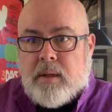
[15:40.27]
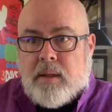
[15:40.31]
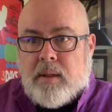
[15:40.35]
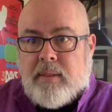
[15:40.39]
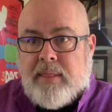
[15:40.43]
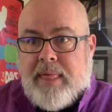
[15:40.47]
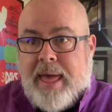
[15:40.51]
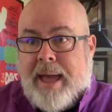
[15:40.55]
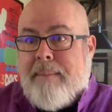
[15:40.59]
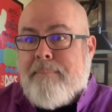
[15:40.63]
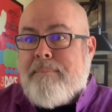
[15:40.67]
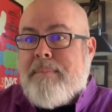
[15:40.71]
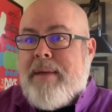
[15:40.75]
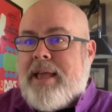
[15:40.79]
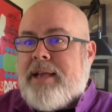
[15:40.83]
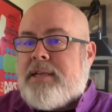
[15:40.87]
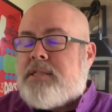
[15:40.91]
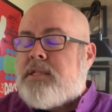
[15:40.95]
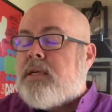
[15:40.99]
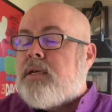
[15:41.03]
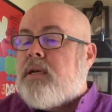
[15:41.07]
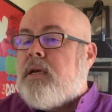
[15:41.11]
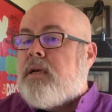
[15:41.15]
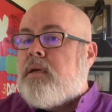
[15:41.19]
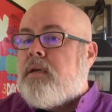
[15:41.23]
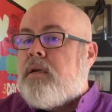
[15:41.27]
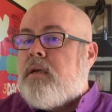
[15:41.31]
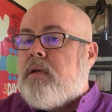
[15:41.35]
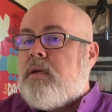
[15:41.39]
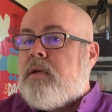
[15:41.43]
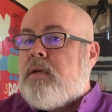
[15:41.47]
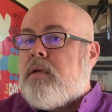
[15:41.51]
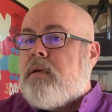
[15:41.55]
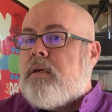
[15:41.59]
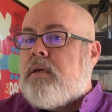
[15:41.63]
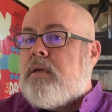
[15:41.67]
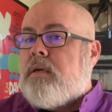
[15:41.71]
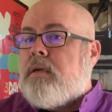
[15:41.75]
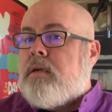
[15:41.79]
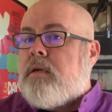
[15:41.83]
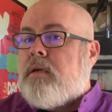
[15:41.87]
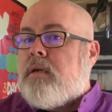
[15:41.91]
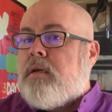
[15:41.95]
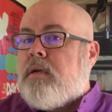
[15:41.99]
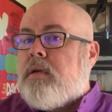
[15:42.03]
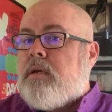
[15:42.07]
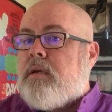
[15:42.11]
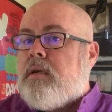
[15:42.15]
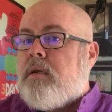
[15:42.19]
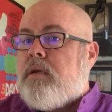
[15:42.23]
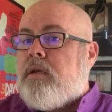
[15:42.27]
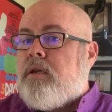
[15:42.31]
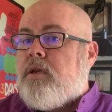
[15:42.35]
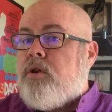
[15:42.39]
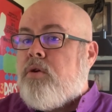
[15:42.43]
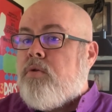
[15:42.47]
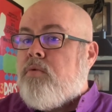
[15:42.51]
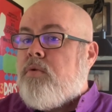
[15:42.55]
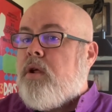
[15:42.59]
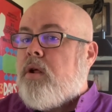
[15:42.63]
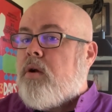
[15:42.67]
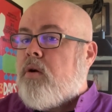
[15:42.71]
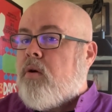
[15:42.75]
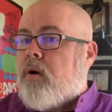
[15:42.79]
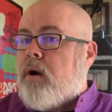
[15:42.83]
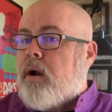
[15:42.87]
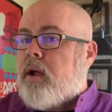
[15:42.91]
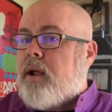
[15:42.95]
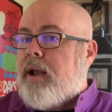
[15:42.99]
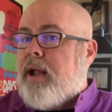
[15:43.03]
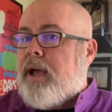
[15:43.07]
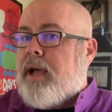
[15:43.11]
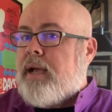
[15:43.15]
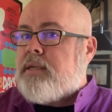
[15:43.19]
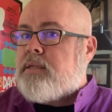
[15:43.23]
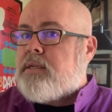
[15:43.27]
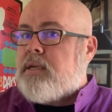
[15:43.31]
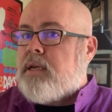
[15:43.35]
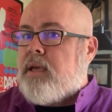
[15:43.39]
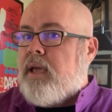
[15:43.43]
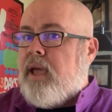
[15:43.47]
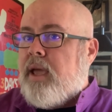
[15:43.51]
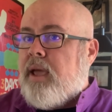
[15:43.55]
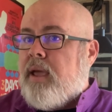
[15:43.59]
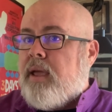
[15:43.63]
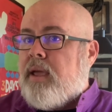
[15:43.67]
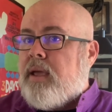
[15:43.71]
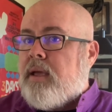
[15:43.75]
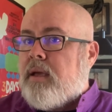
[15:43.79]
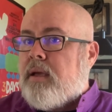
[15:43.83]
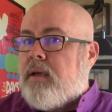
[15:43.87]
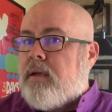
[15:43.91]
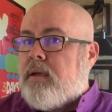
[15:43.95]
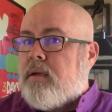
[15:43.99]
that makes union organizing a